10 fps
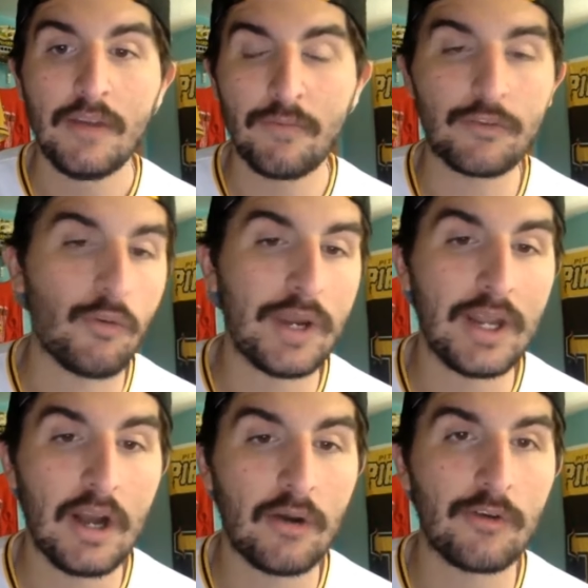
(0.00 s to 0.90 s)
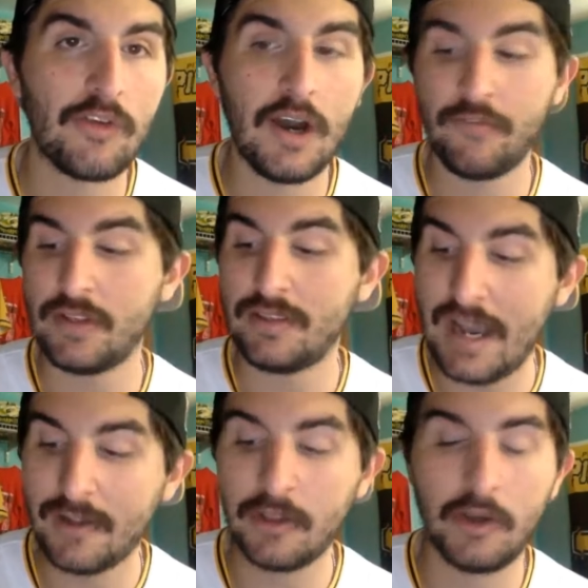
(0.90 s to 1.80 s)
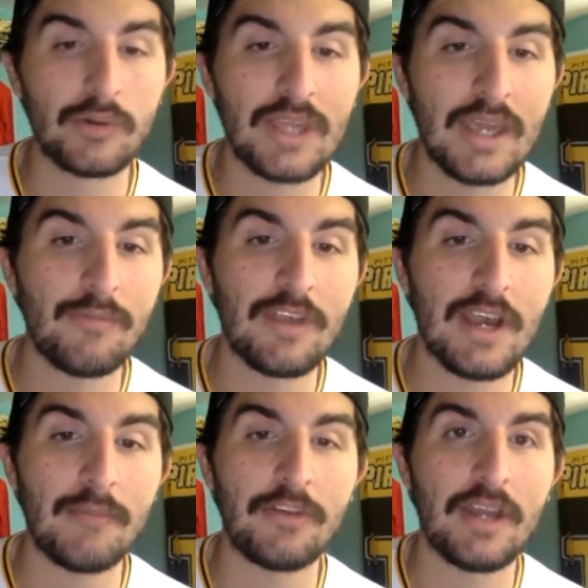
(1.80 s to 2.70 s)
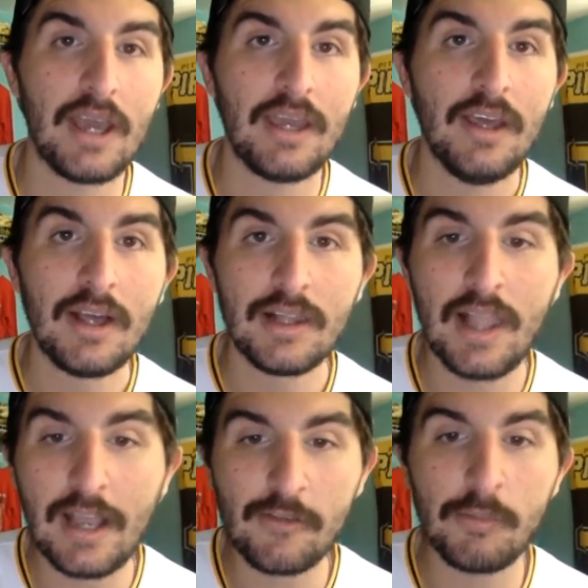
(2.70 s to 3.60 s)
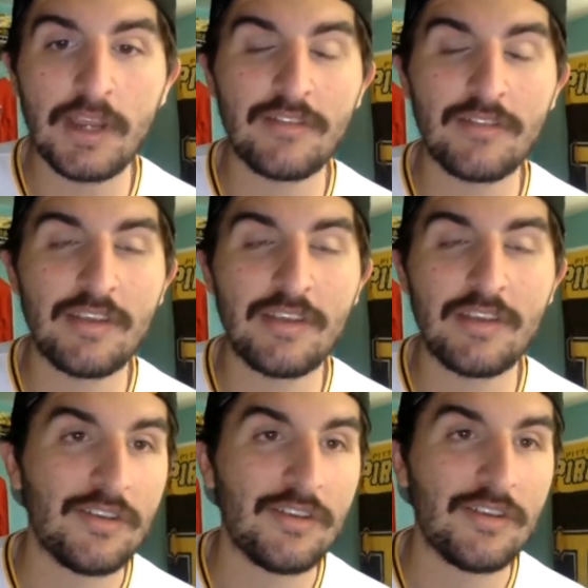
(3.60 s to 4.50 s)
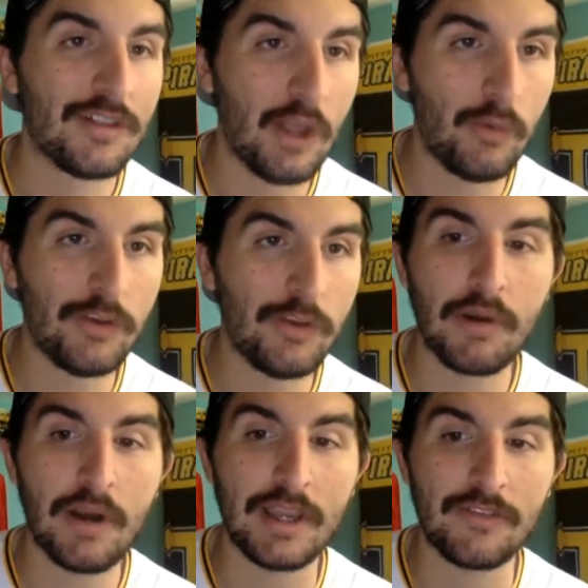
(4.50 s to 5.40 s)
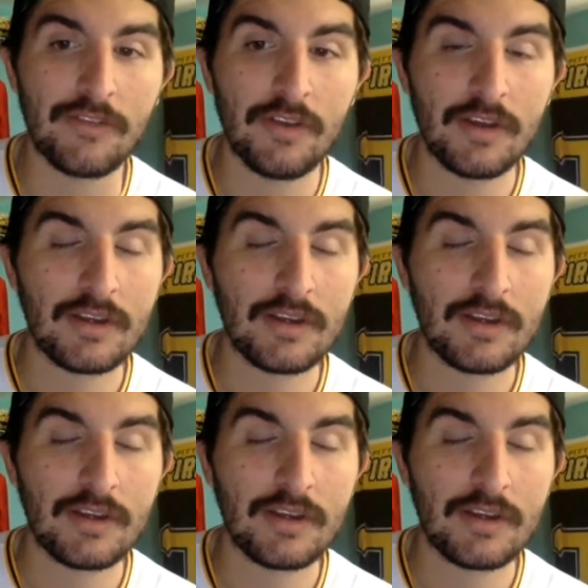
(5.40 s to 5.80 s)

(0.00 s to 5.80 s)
for $20 off, and download Game Time today. Last minute tickets, lowest price